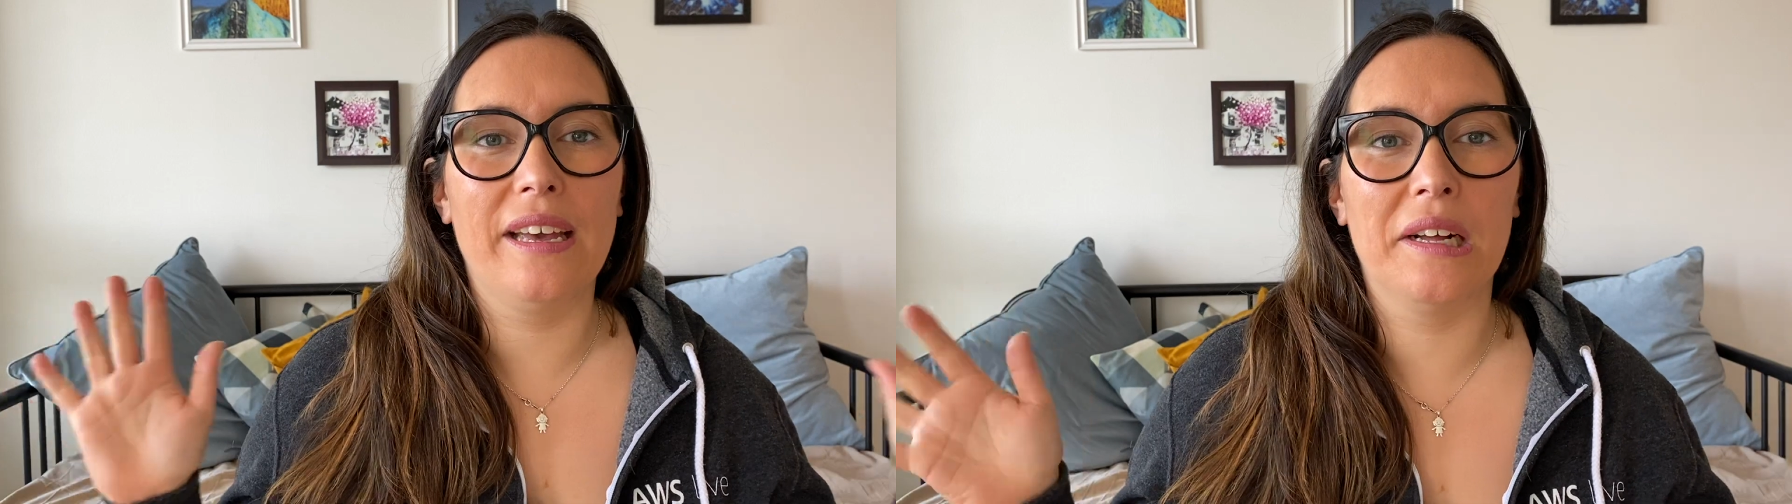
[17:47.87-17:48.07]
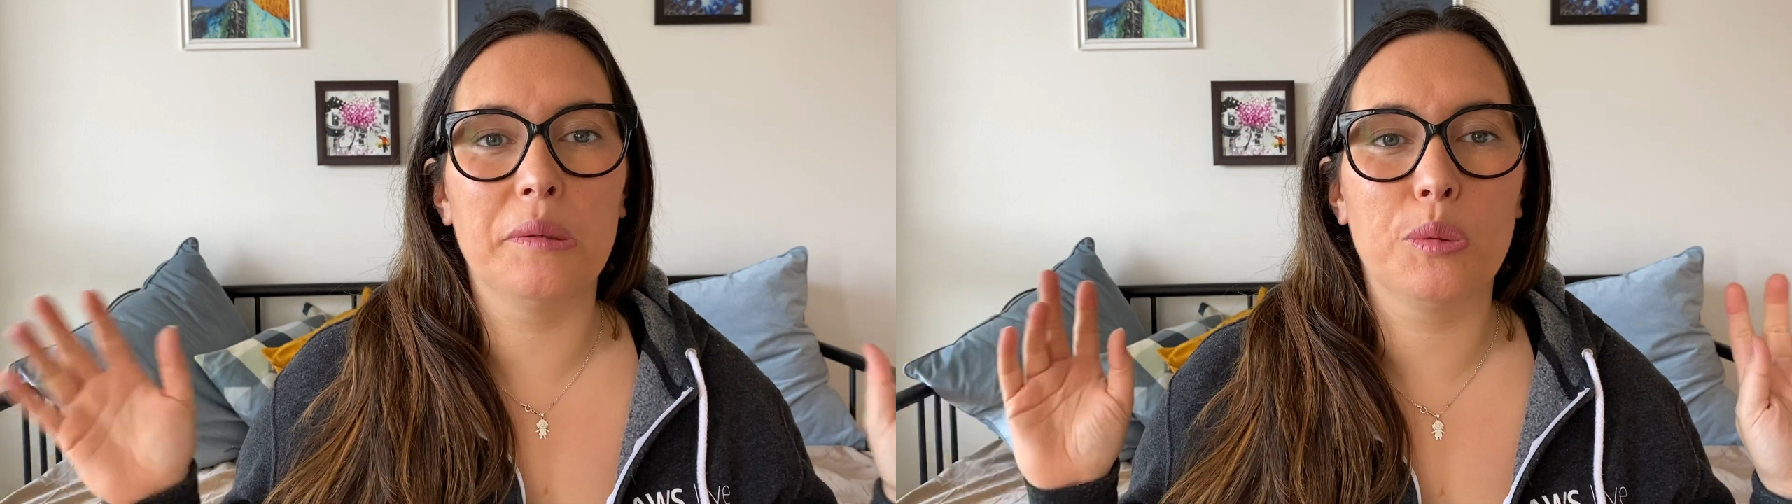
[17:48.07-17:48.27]

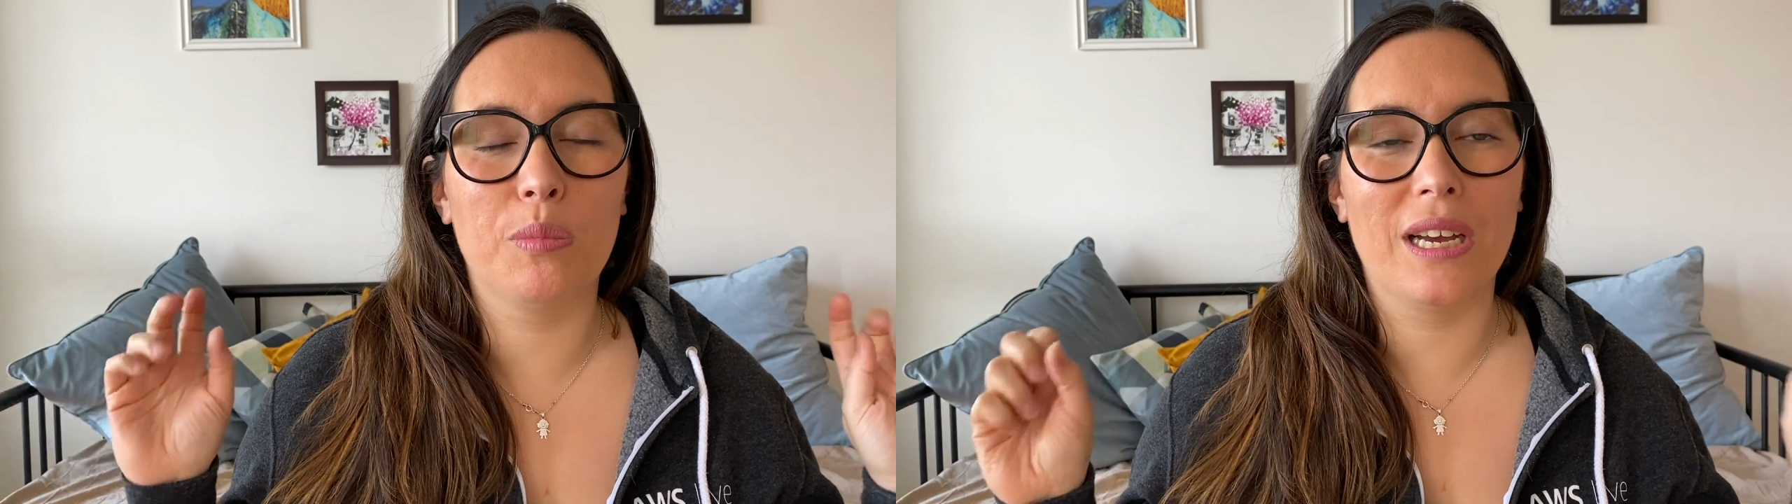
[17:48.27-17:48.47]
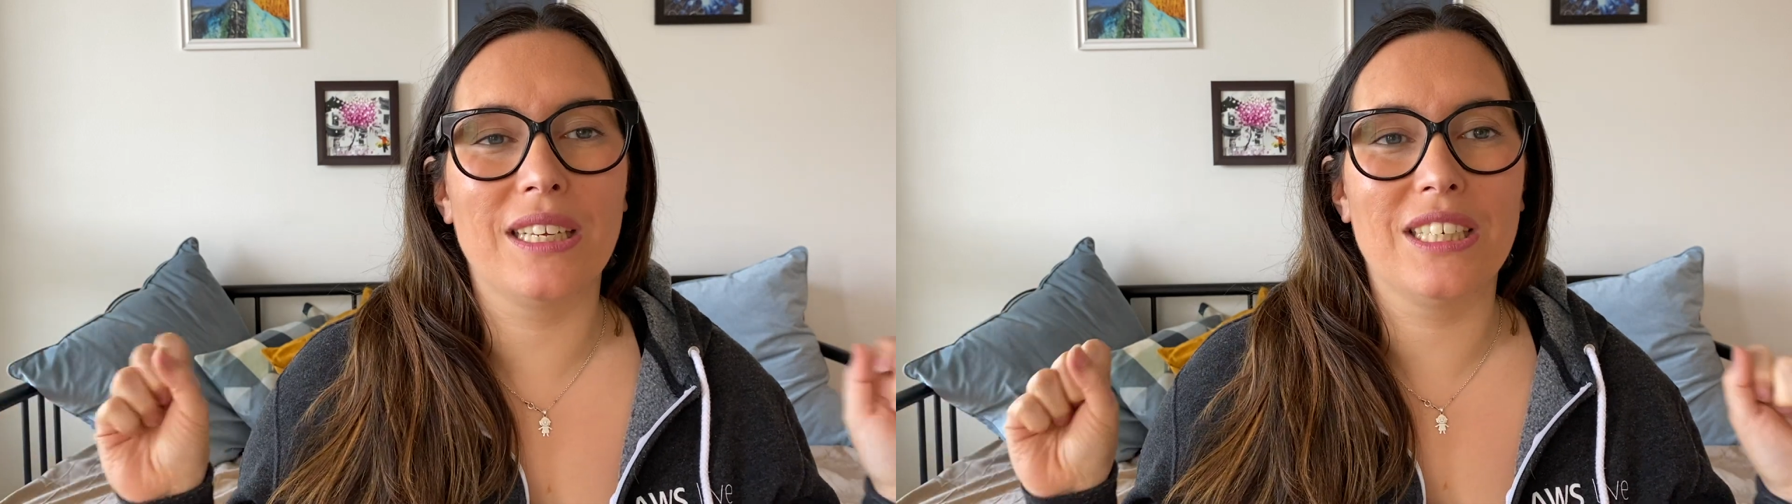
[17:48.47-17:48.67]
helps
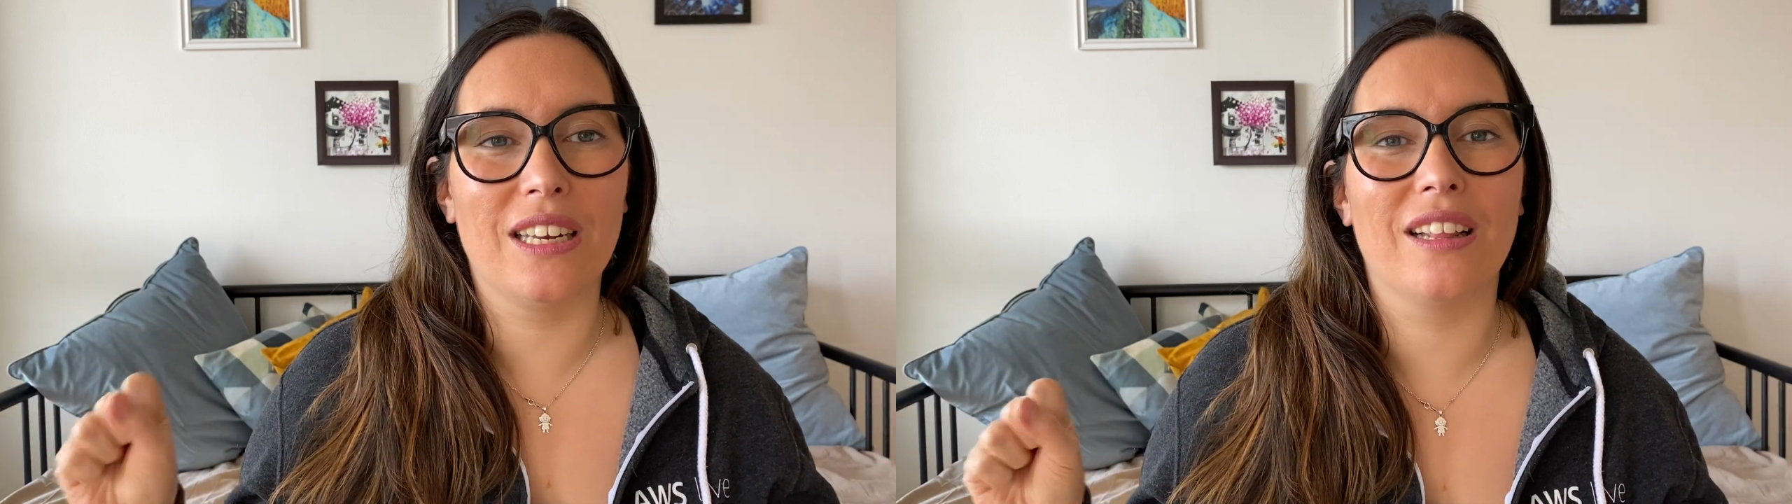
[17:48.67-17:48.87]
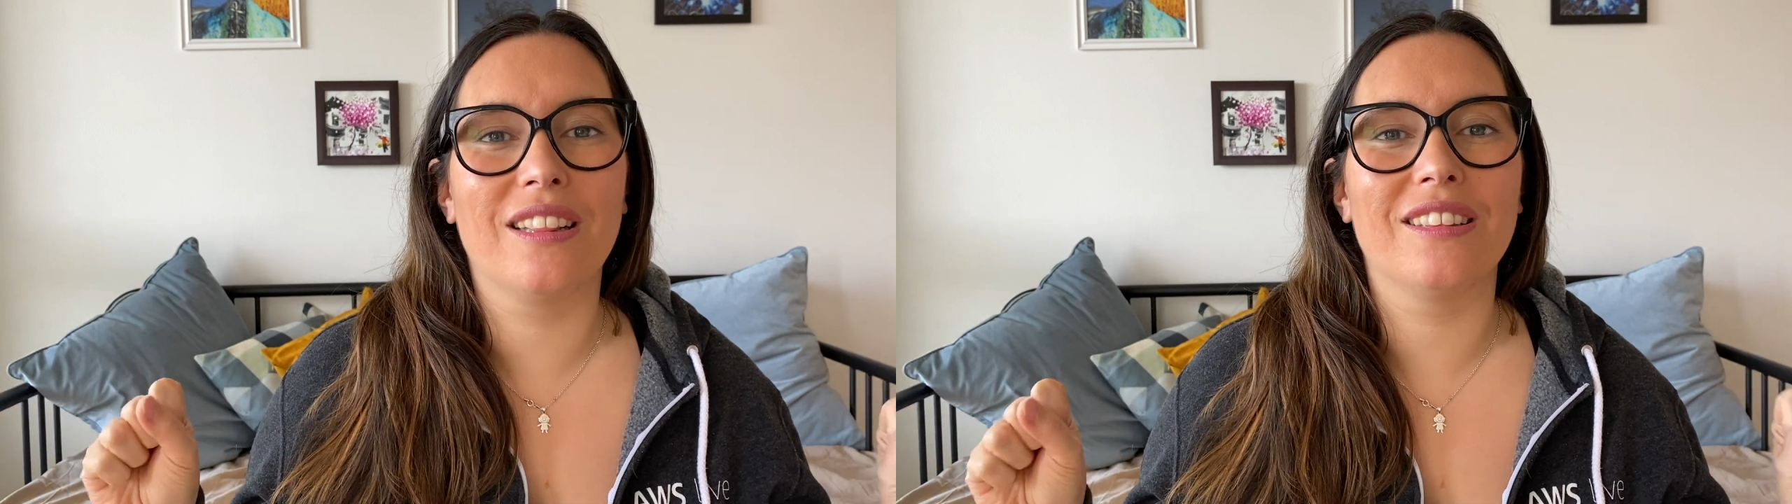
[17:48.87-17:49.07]
my
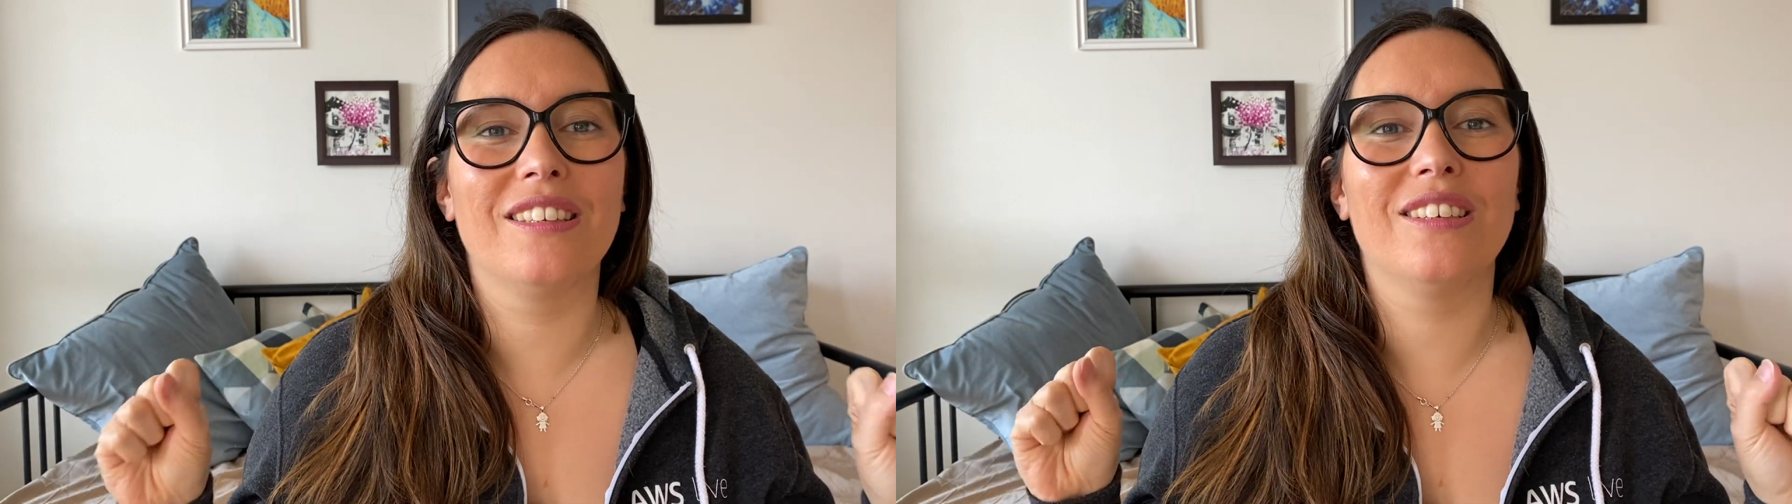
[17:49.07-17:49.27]
channel